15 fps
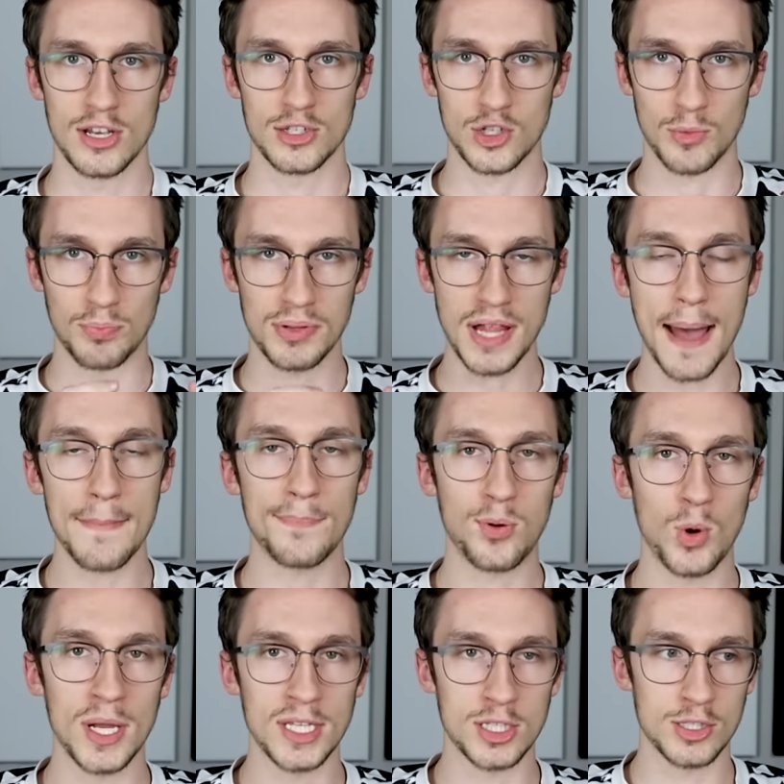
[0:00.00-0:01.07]
So plot
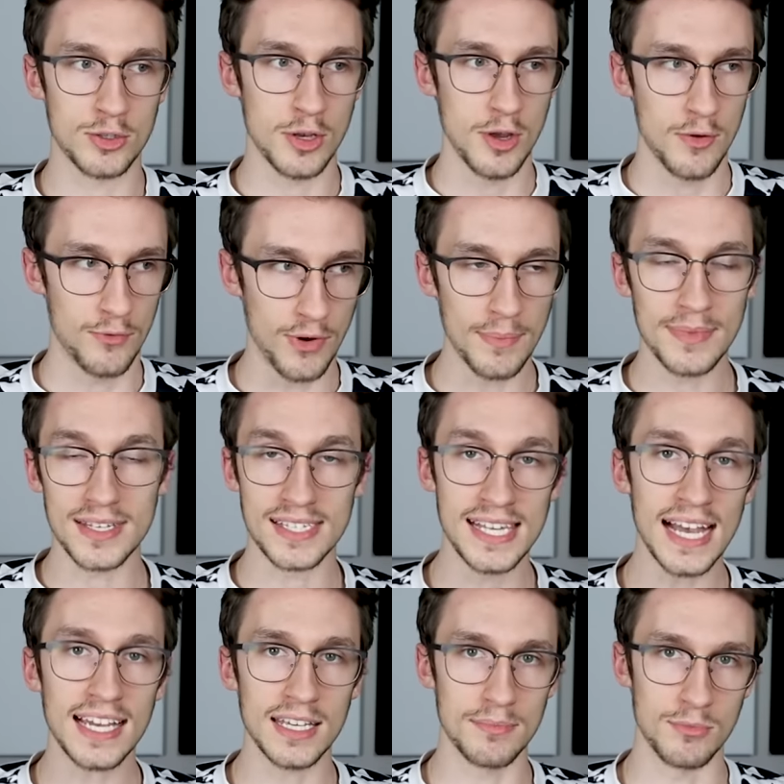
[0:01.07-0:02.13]
points from the
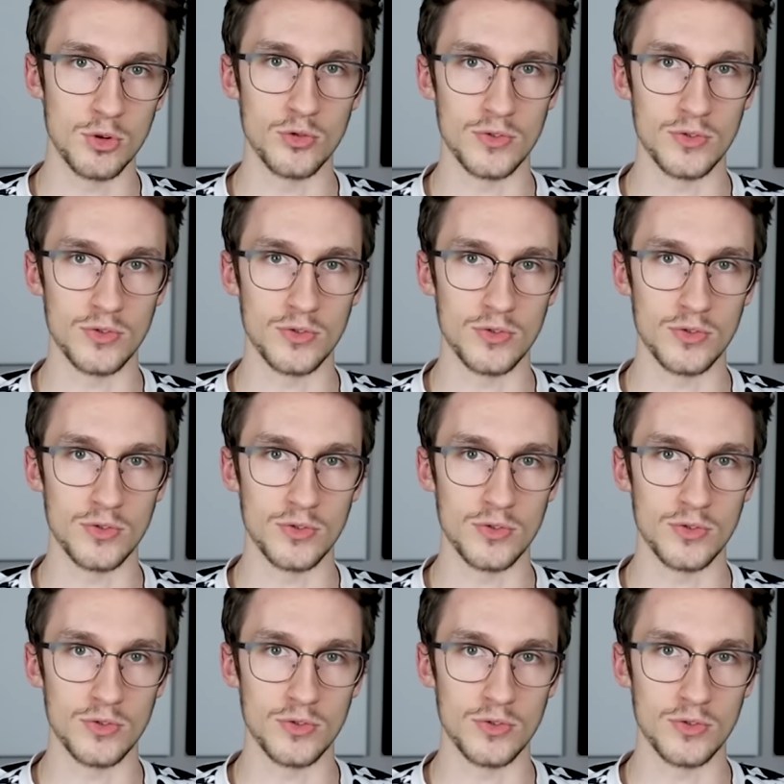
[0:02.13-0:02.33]
second